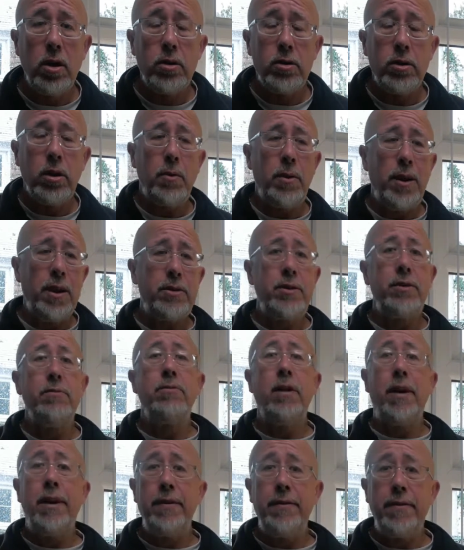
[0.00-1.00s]
So we actually
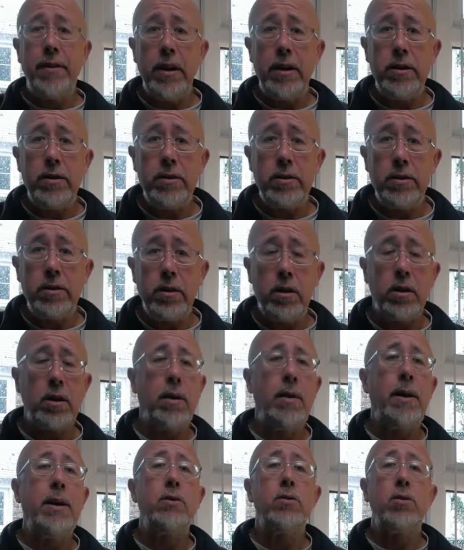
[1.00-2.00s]
run events. I
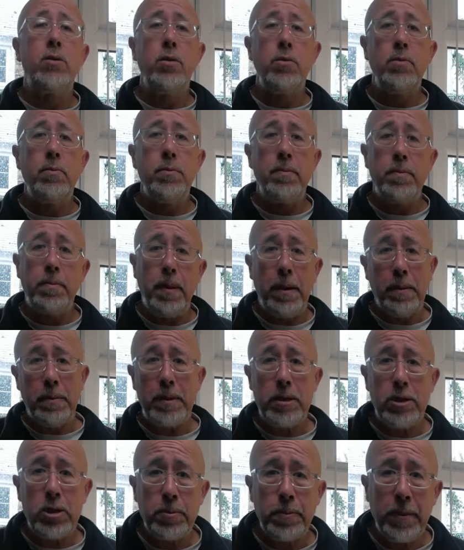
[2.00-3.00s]
go out and do
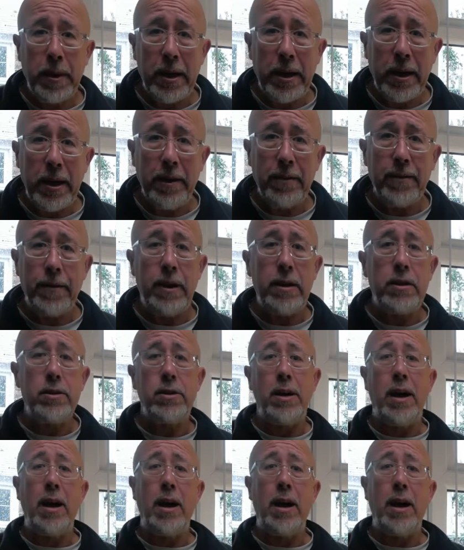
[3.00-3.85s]
public speaking events.